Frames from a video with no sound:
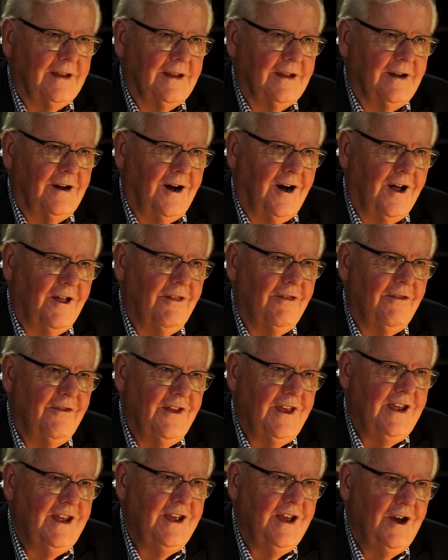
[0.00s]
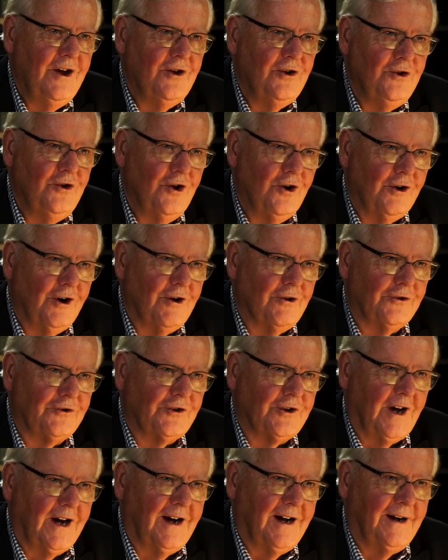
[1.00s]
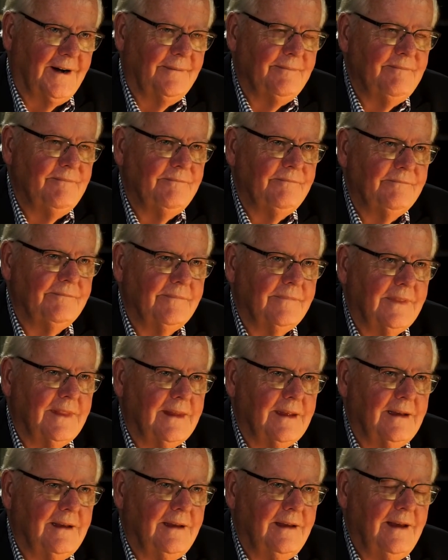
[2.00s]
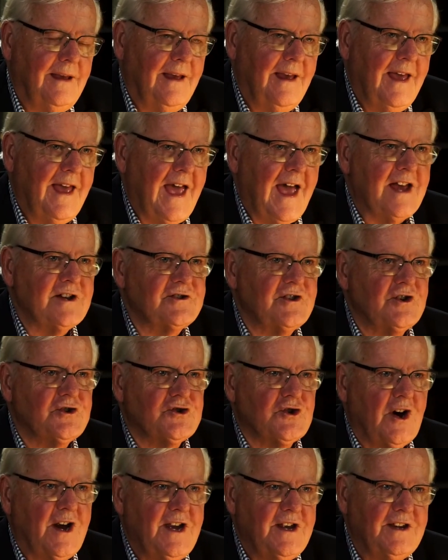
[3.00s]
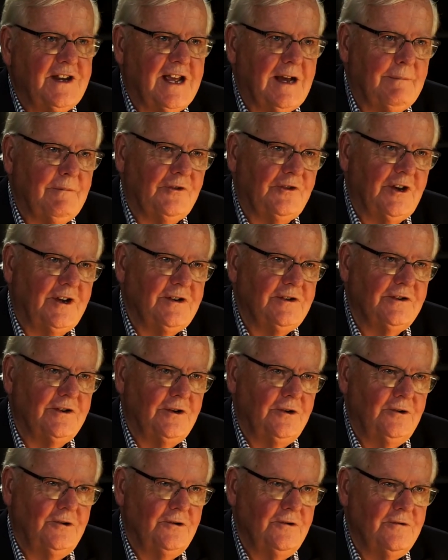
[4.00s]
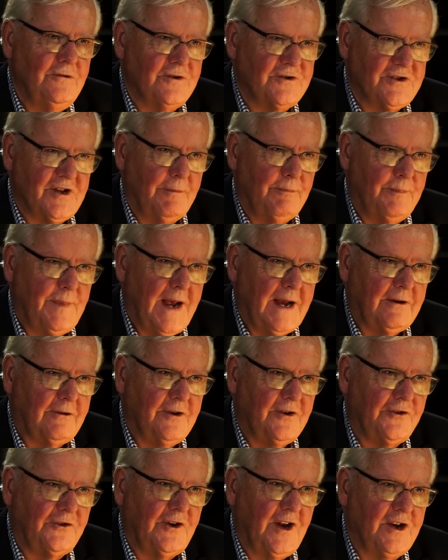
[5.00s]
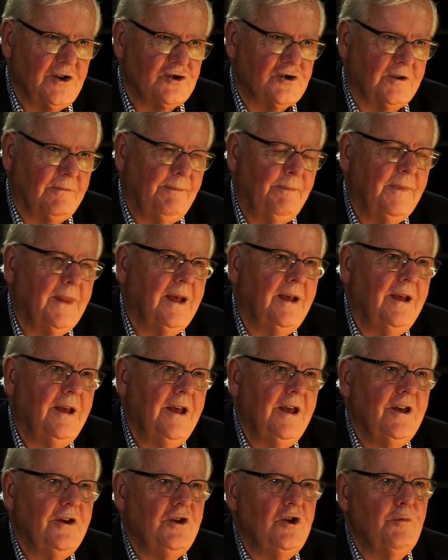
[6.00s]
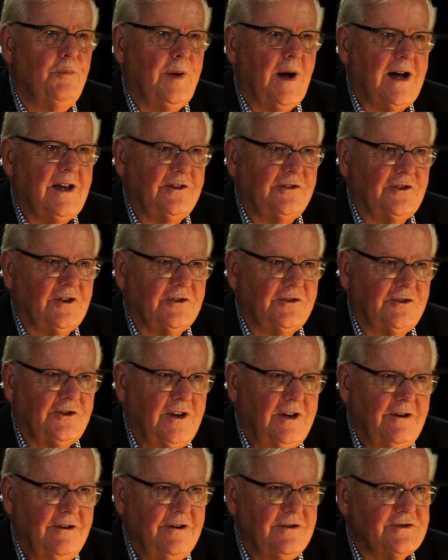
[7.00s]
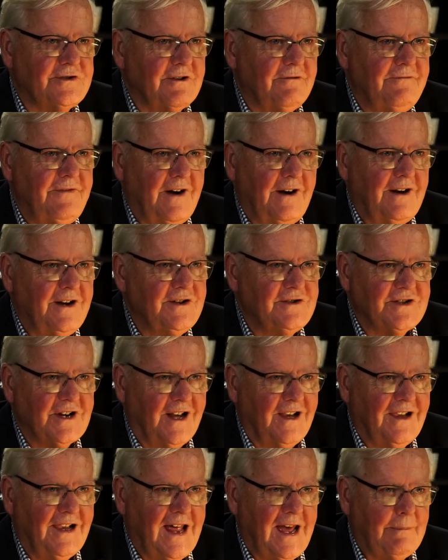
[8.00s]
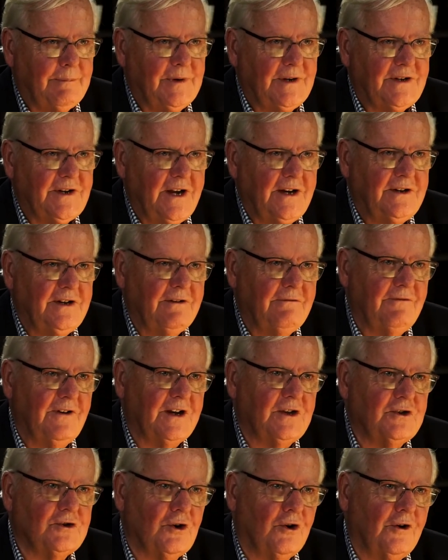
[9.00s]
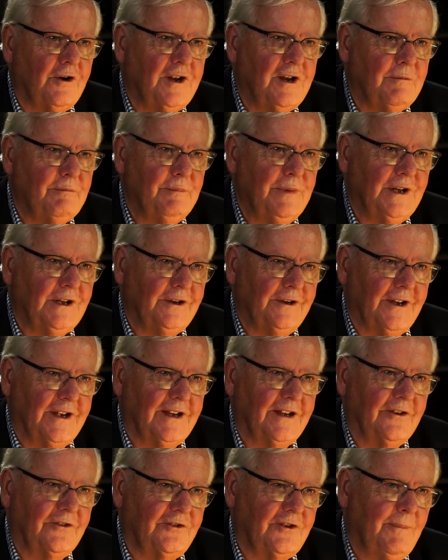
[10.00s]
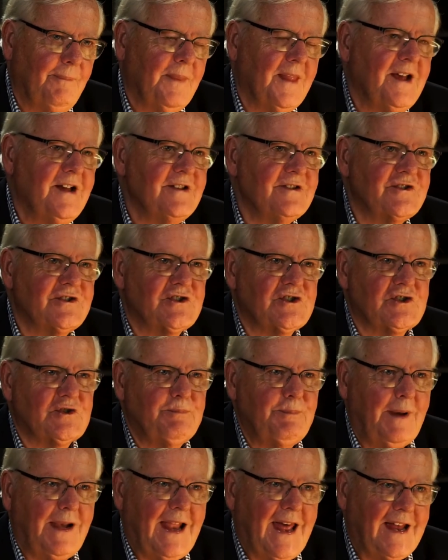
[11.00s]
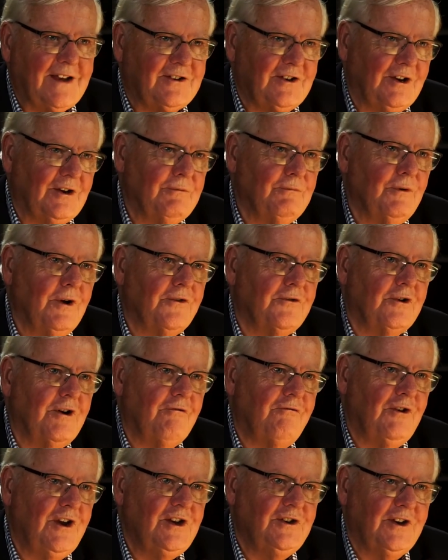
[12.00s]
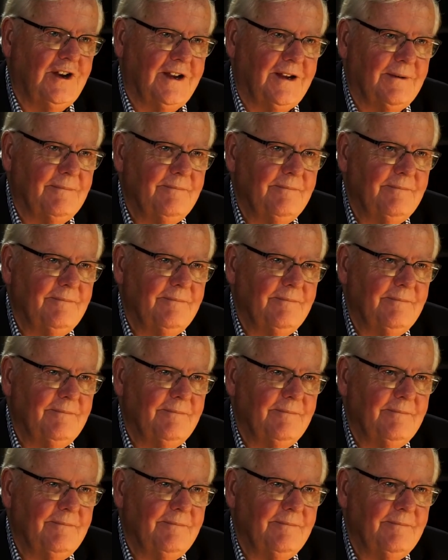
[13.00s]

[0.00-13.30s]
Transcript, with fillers: on the Eurostar. As the train comes into St Pancras station, you pass a series of very dilapidated Victorian buildings splattered with graffiti.